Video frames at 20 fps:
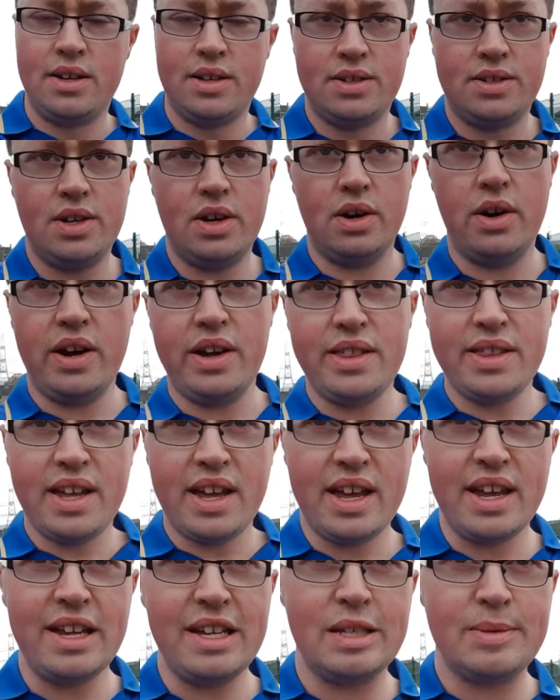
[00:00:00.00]
So in
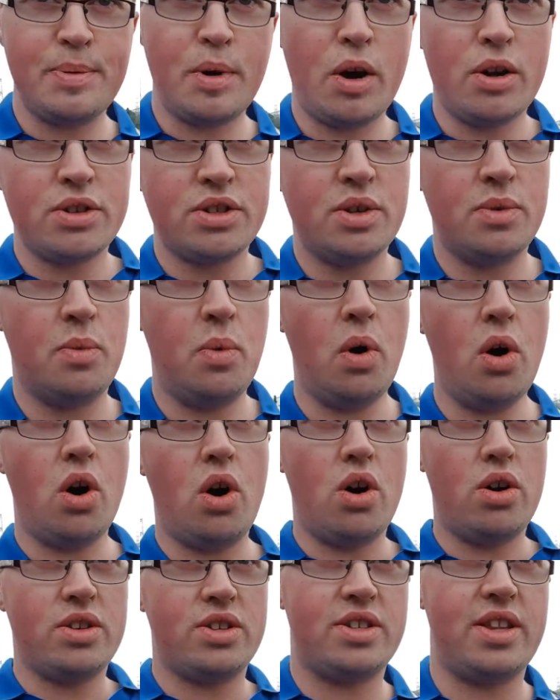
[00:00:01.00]
the esports
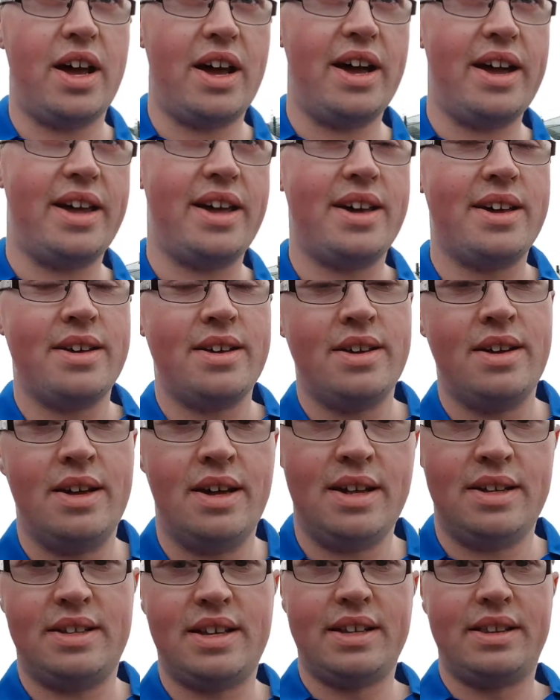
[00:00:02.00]
awards that I
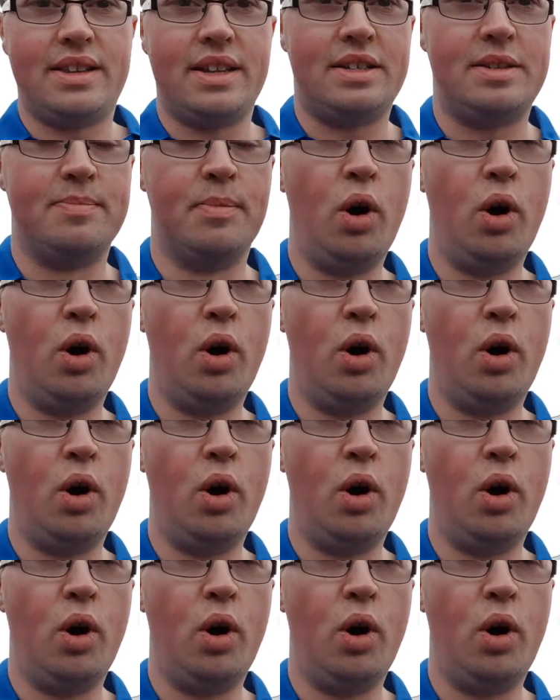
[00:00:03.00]
did this